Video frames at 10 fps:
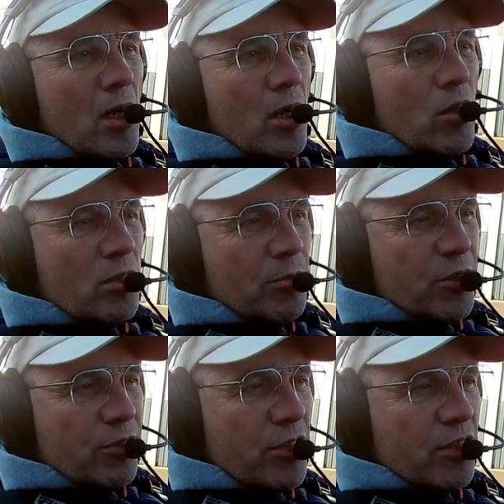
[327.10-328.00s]
Oil
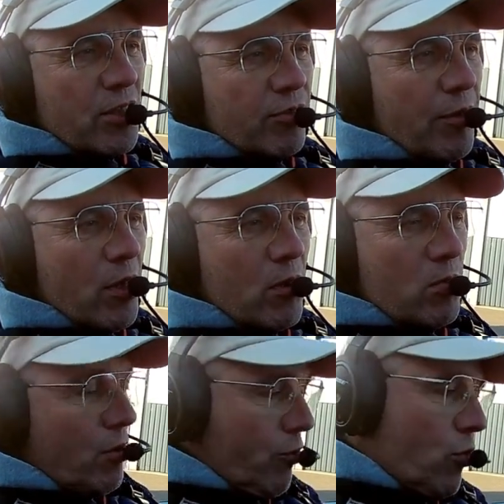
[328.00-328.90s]
temperature is still very low,
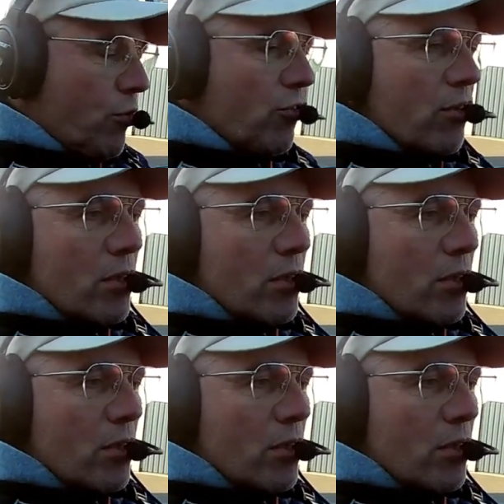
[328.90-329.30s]
of course.